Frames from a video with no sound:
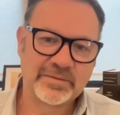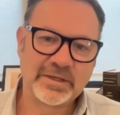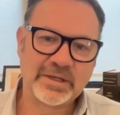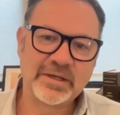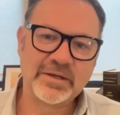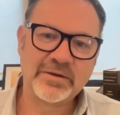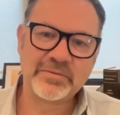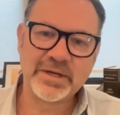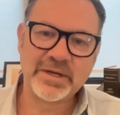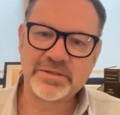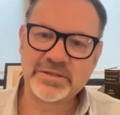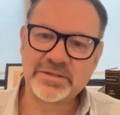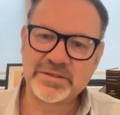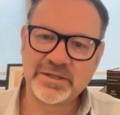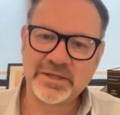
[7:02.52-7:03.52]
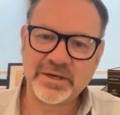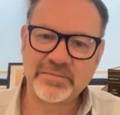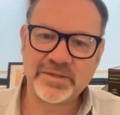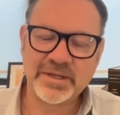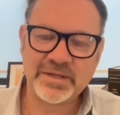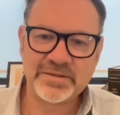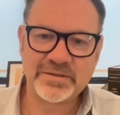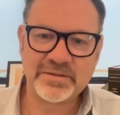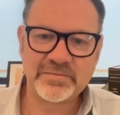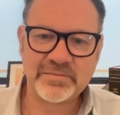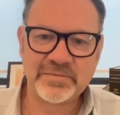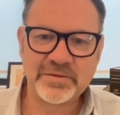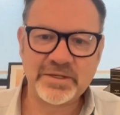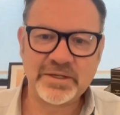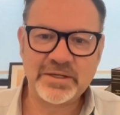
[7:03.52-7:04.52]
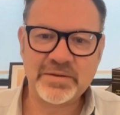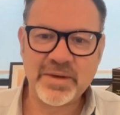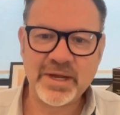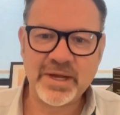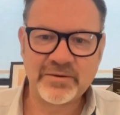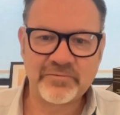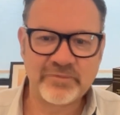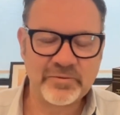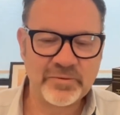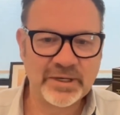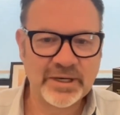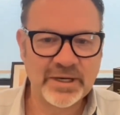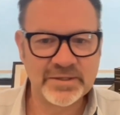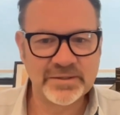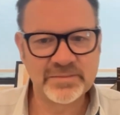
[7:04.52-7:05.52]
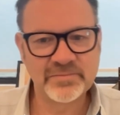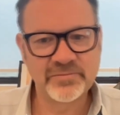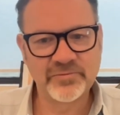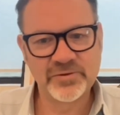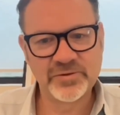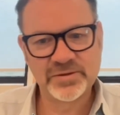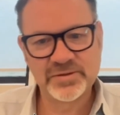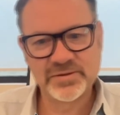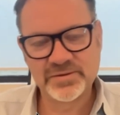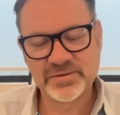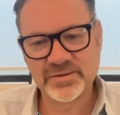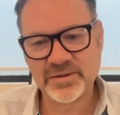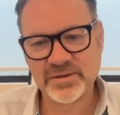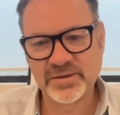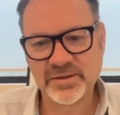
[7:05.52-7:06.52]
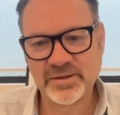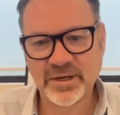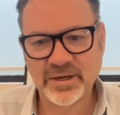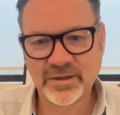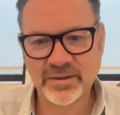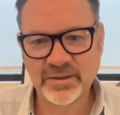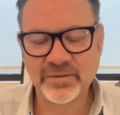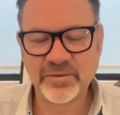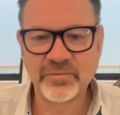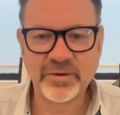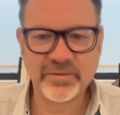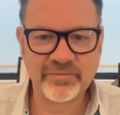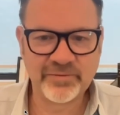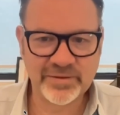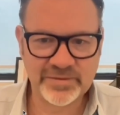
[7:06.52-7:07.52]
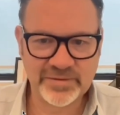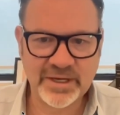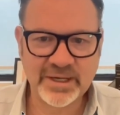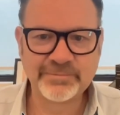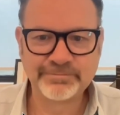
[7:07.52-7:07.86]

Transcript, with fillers: iterations and the updates that we would need to make if we went custom versus the on the Webflow side.